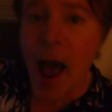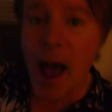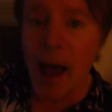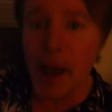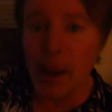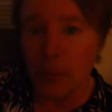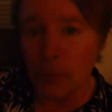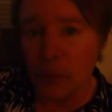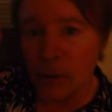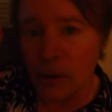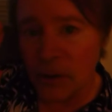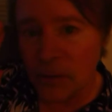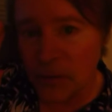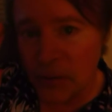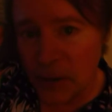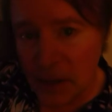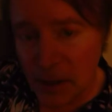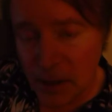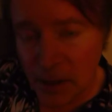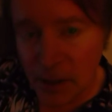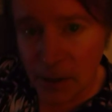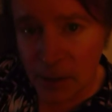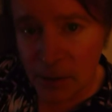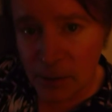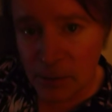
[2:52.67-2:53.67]
I wonder if he
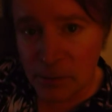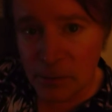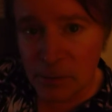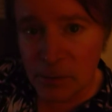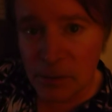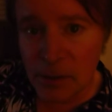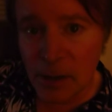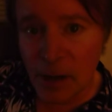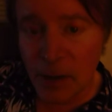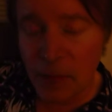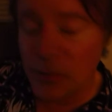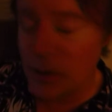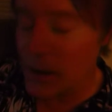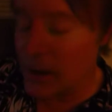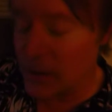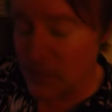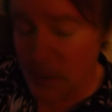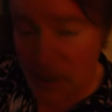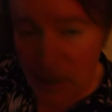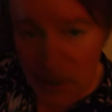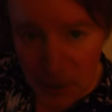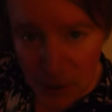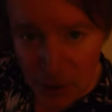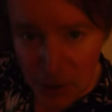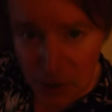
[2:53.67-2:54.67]
knows, if
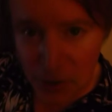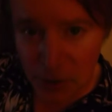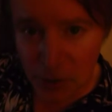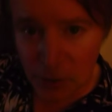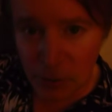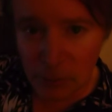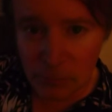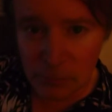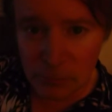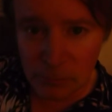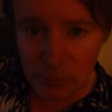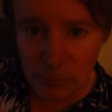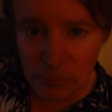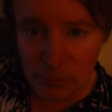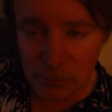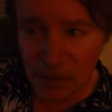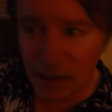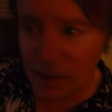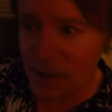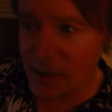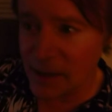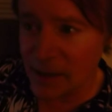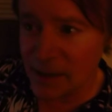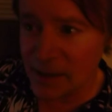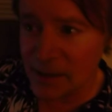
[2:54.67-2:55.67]
he knew,
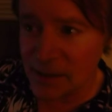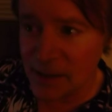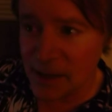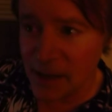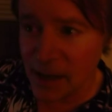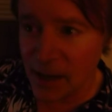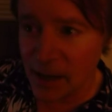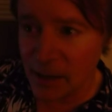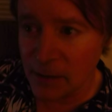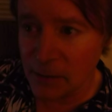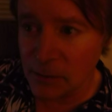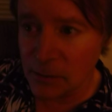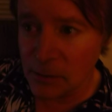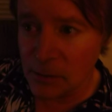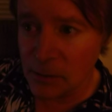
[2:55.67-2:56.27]
I think he's dead,